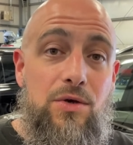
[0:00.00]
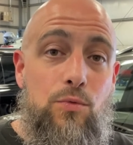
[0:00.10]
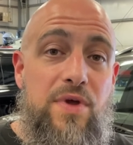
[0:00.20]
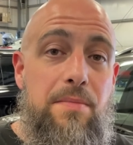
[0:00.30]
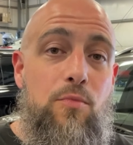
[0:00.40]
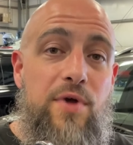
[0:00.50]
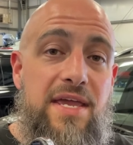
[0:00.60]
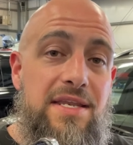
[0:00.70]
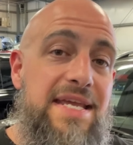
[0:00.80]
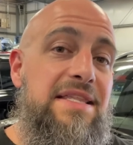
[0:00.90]
we
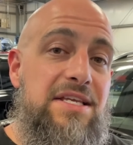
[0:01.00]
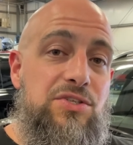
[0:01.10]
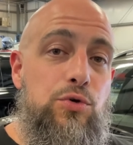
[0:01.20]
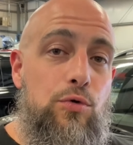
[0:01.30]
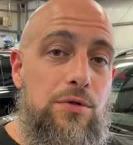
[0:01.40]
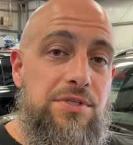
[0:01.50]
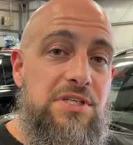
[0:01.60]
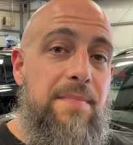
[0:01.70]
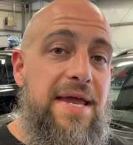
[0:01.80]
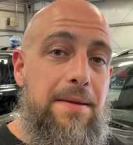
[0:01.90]
need these tools
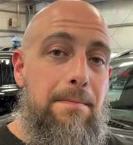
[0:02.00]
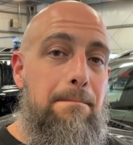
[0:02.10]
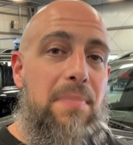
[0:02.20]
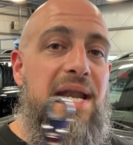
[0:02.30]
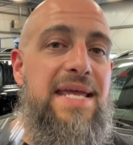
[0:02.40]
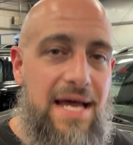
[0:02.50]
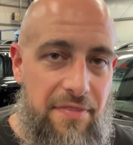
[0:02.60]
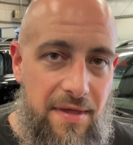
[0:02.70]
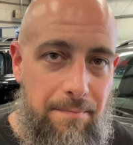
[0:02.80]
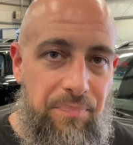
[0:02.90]
to make money on
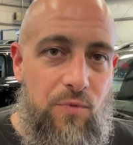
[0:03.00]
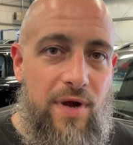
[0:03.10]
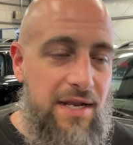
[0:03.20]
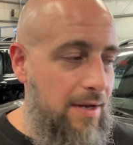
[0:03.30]
them, right?